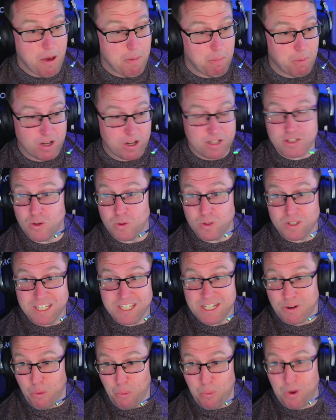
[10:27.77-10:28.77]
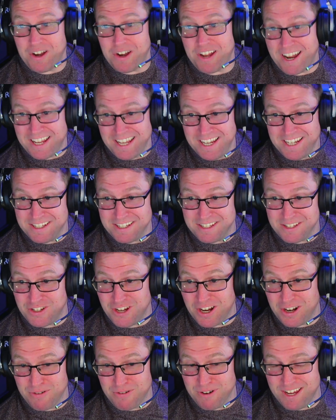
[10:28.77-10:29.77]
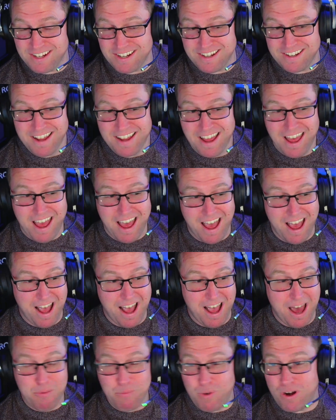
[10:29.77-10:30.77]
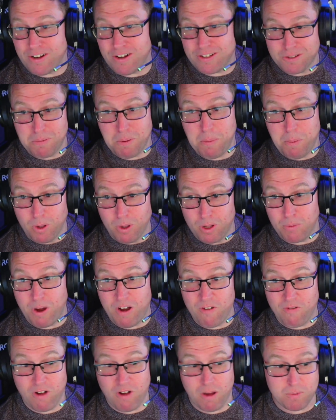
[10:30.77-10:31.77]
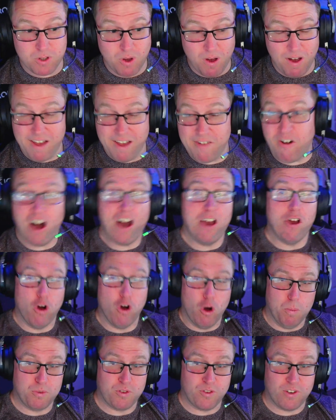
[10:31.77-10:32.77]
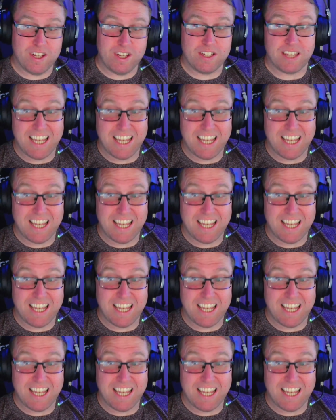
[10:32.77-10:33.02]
but it's no secret where that heat is generated and where it's going to be pulled away from. So I have high hopes for this.